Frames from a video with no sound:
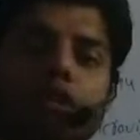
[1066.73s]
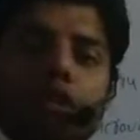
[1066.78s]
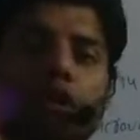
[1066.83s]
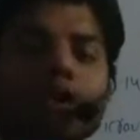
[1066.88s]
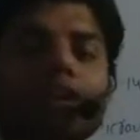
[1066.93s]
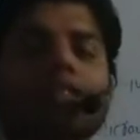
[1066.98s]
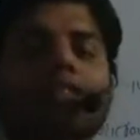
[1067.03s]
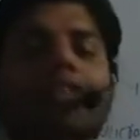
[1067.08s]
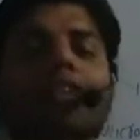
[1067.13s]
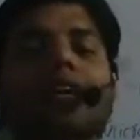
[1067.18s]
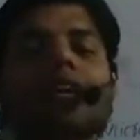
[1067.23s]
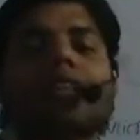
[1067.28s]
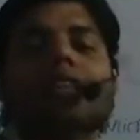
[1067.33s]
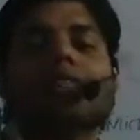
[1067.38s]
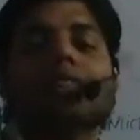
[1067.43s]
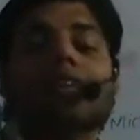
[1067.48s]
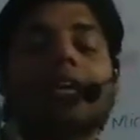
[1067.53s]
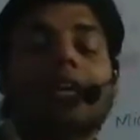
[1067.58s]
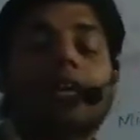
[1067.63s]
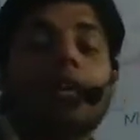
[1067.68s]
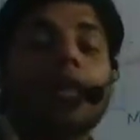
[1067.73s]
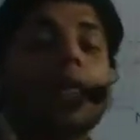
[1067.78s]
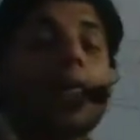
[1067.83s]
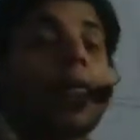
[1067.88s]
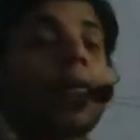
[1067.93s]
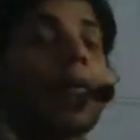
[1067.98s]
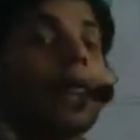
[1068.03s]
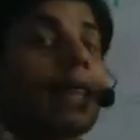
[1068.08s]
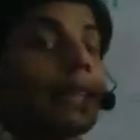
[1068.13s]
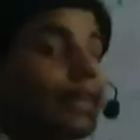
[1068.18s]
or inside the cell.
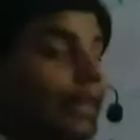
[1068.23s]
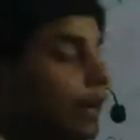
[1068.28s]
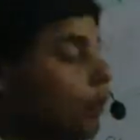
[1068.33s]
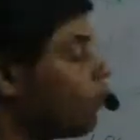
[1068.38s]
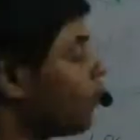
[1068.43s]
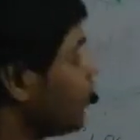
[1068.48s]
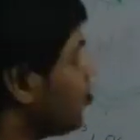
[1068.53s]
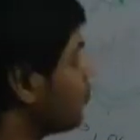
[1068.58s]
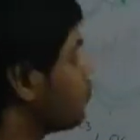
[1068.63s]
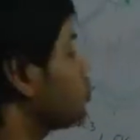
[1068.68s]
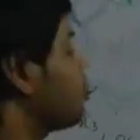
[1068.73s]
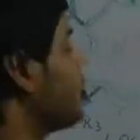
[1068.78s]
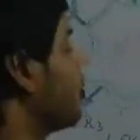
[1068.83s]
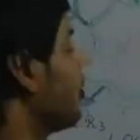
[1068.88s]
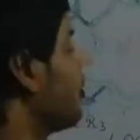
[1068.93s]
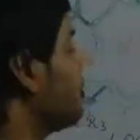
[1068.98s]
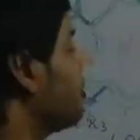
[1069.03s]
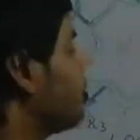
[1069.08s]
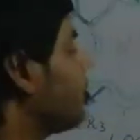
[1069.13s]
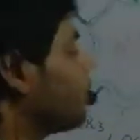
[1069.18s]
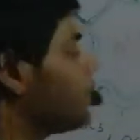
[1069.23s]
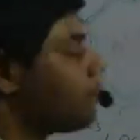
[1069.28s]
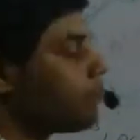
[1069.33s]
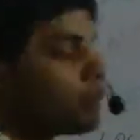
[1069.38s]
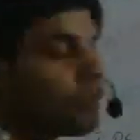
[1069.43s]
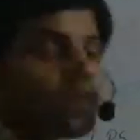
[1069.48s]
Then what actually happen?